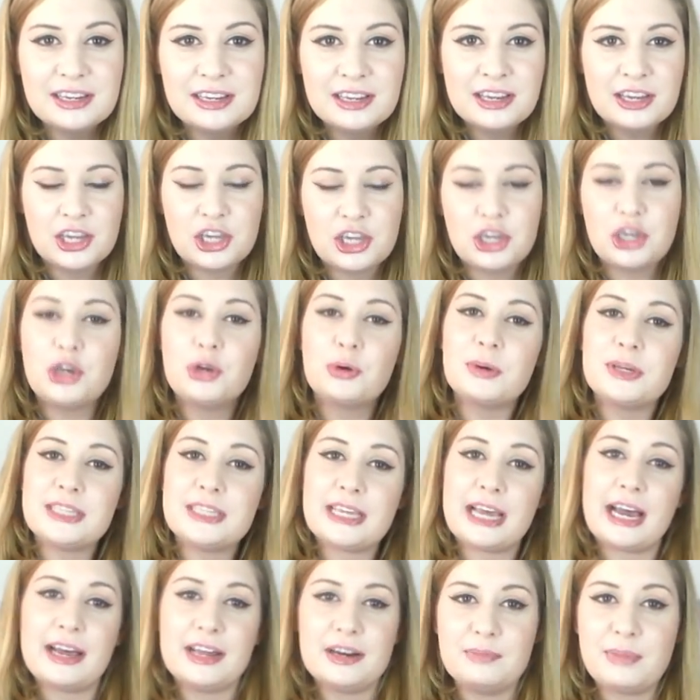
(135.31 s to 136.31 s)
Hugh is
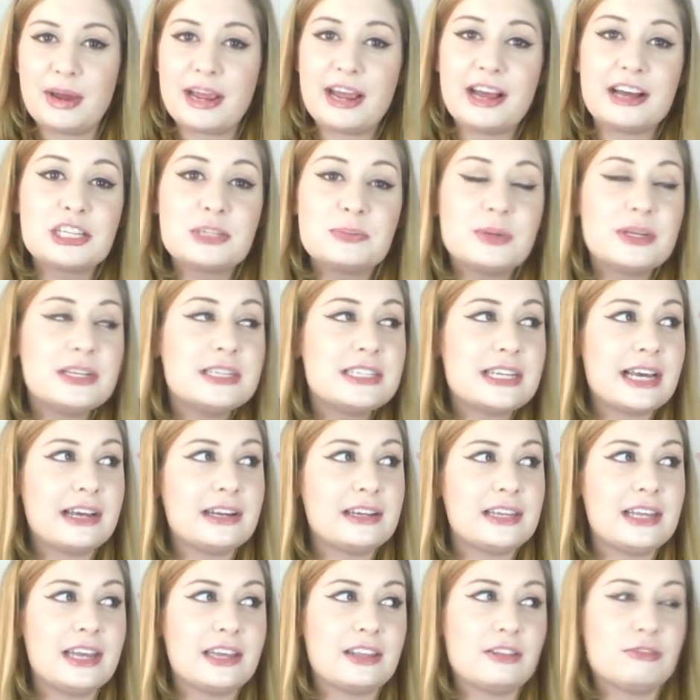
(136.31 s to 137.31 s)
out, my husband's out in
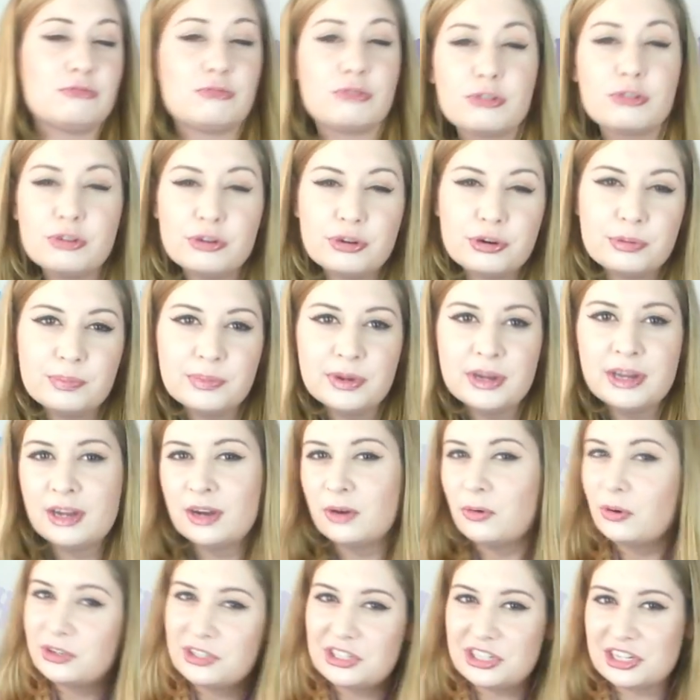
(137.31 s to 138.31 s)
the other room
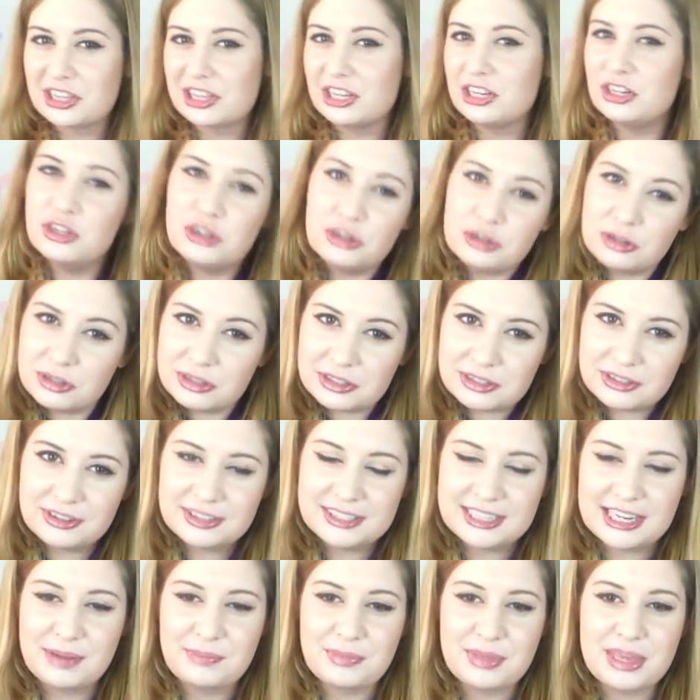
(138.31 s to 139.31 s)
watching the news or
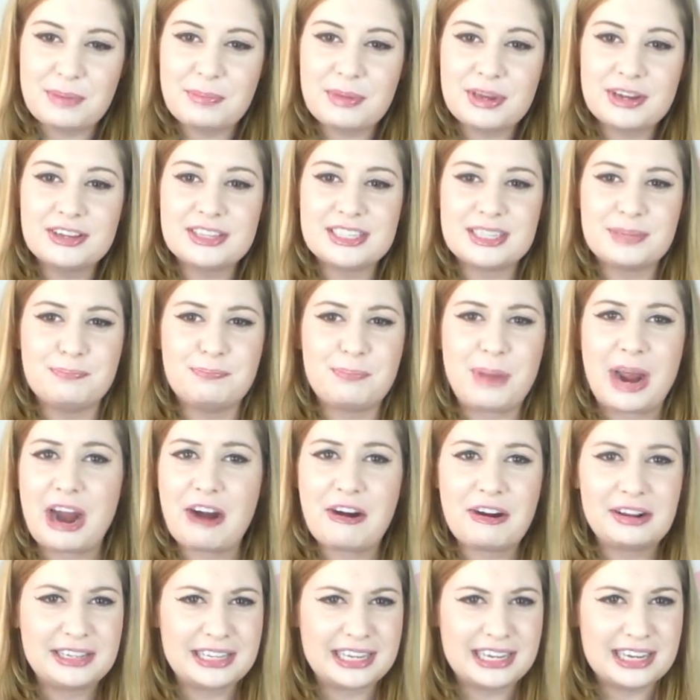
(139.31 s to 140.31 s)
something, because
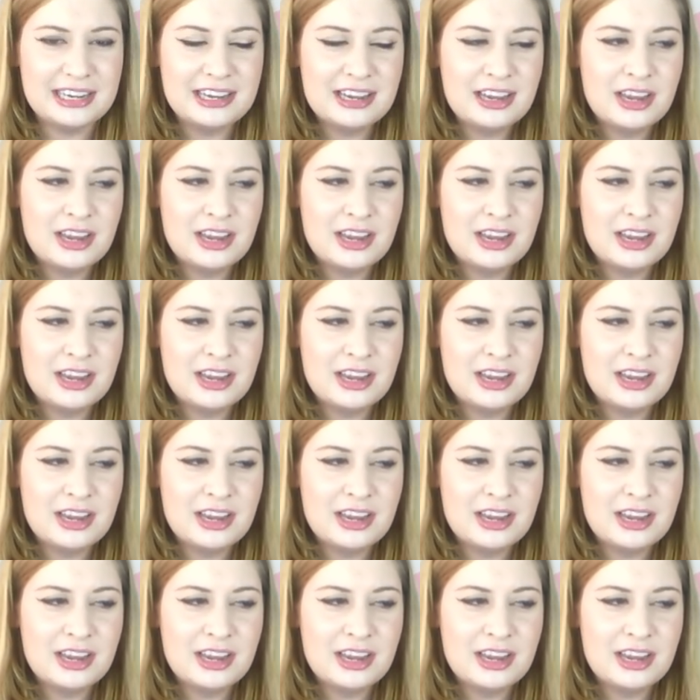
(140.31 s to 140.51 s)
apparently